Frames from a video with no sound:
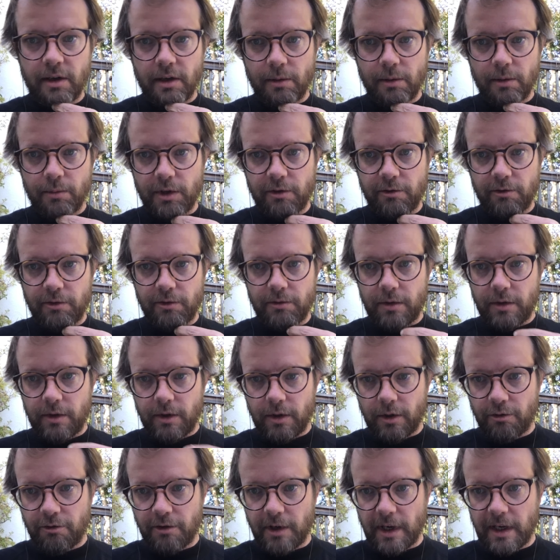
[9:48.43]
I want
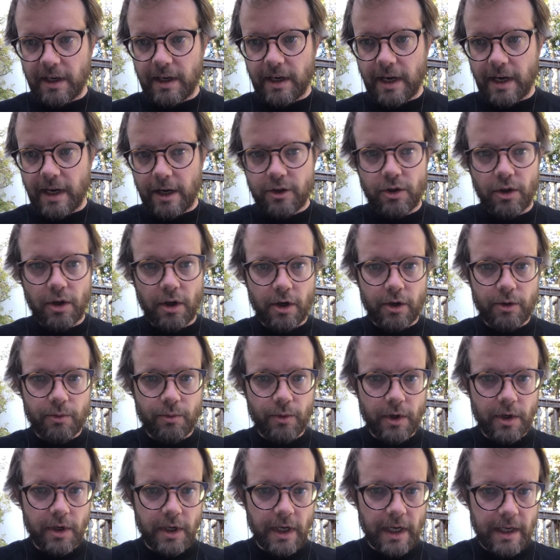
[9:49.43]
to find an actual
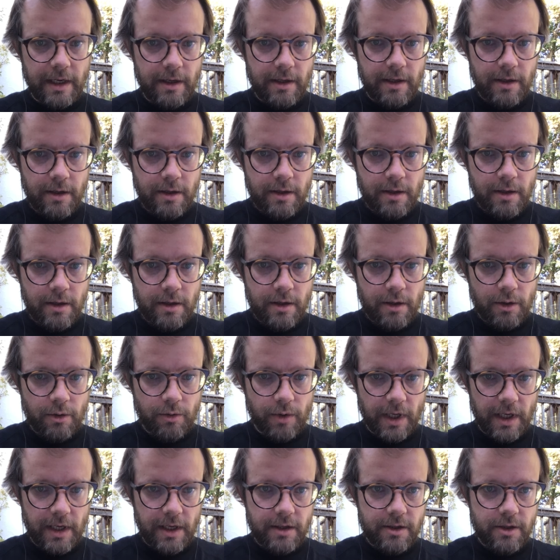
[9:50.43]
artwork and
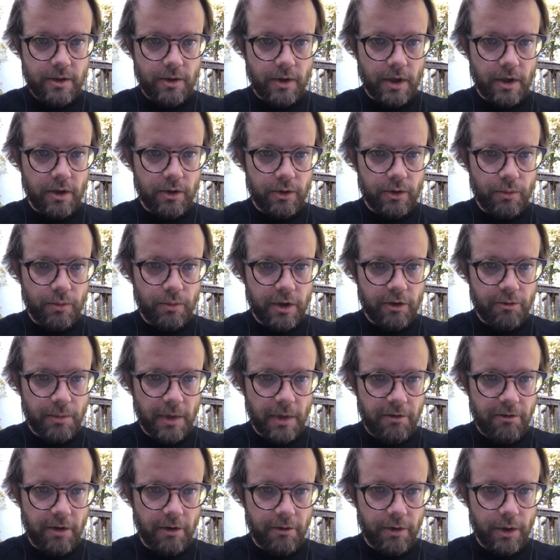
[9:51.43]
create it. So I go to one of
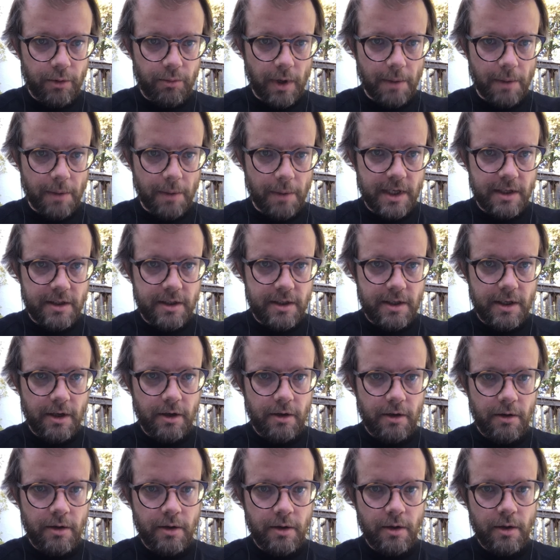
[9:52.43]
my favorite websites here,
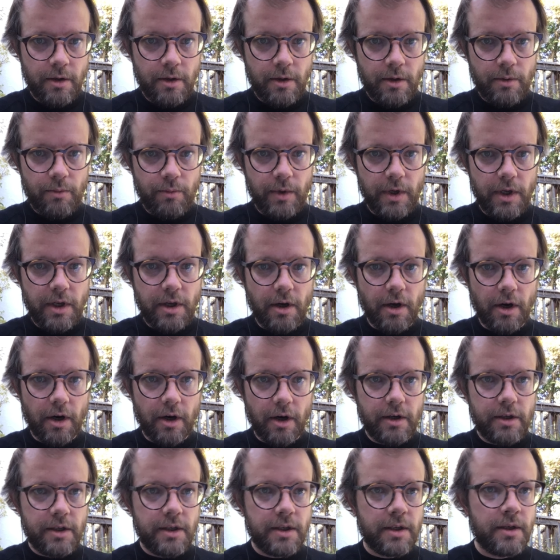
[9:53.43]

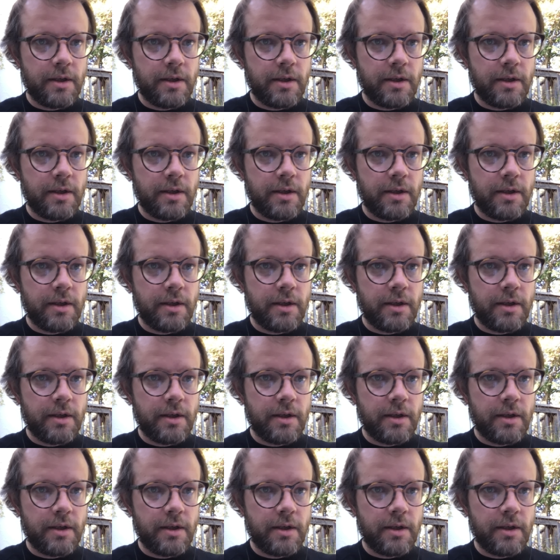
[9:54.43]
WikiArt,